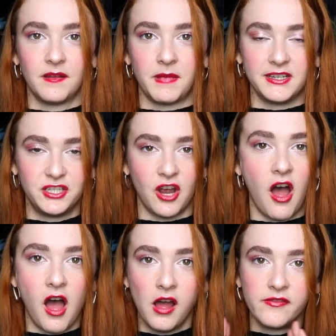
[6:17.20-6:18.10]
My
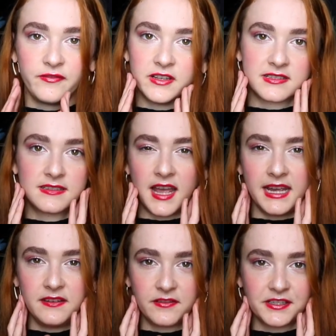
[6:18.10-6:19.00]
jaw feels
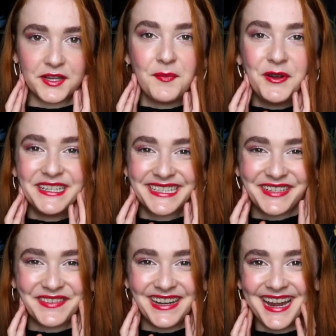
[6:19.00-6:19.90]
tight for some
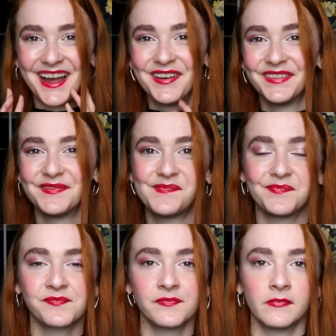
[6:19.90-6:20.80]
reason right now.
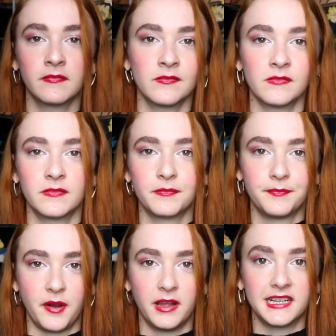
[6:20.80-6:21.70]

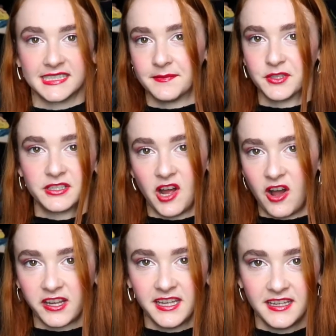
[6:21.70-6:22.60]
Probably because I'm just
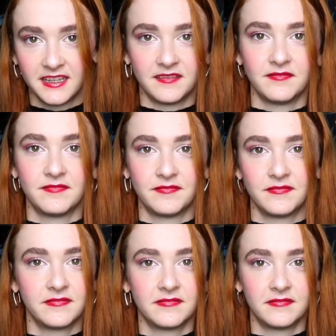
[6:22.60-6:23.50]
talking and
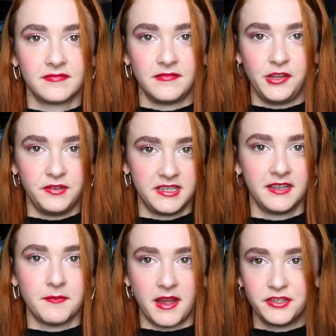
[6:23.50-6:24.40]

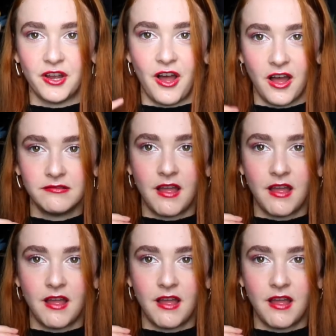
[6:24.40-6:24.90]
using my jaw.